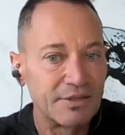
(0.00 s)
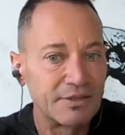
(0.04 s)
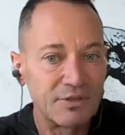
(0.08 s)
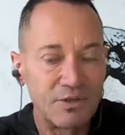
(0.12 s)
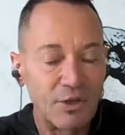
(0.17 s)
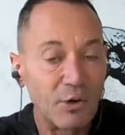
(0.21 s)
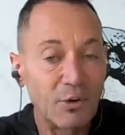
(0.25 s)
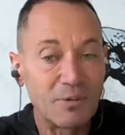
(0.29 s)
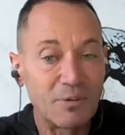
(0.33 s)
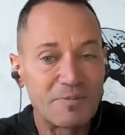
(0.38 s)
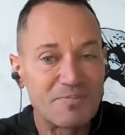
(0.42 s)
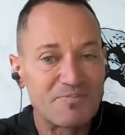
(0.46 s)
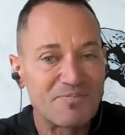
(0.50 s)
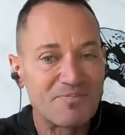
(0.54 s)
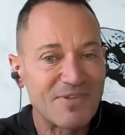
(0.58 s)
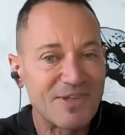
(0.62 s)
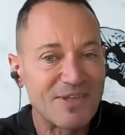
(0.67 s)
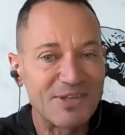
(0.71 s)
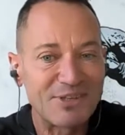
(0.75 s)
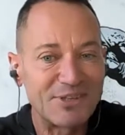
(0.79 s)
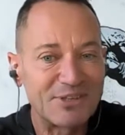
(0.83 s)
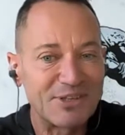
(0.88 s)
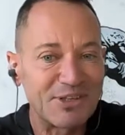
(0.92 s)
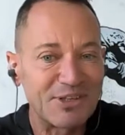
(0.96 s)
no,
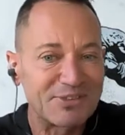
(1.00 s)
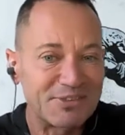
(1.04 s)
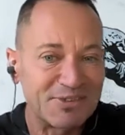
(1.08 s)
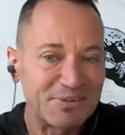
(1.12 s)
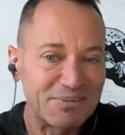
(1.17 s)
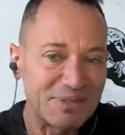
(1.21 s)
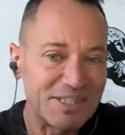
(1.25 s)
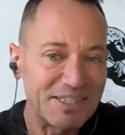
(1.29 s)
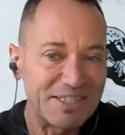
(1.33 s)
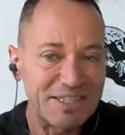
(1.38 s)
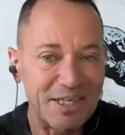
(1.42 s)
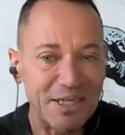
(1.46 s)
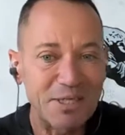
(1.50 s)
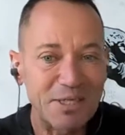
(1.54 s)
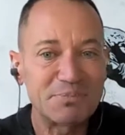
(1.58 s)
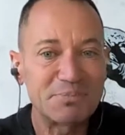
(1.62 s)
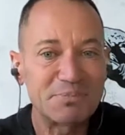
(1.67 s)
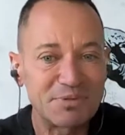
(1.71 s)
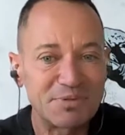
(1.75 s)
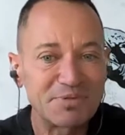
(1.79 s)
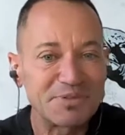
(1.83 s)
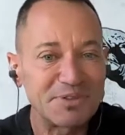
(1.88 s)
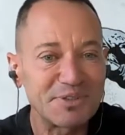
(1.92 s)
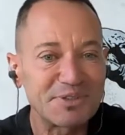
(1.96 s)
not for me. I
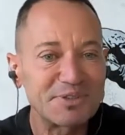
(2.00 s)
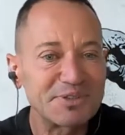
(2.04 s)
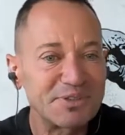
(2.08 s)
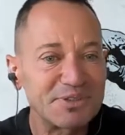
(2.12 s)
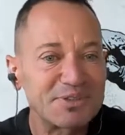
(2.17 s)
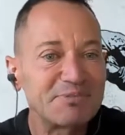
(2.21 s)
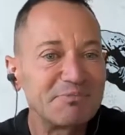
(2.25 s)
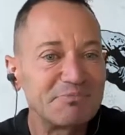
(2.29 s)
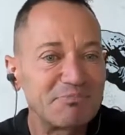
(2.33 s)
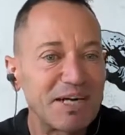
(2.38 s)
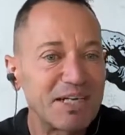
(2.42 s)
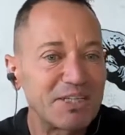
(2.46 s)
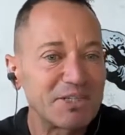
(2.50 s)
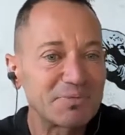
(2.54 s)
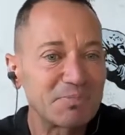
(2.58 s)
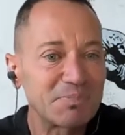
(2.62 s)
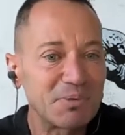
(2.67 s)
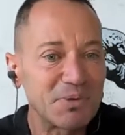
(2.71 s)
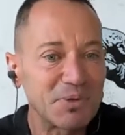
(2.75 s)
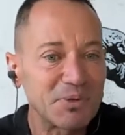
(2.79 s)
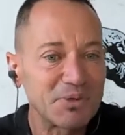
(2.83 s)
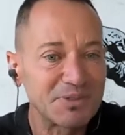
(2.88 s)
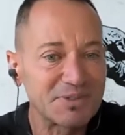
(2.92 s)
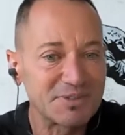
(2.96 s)
prefer my
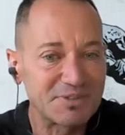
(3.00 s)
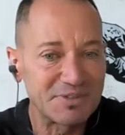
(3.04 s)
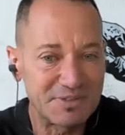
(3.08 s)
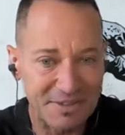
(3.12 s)
sport.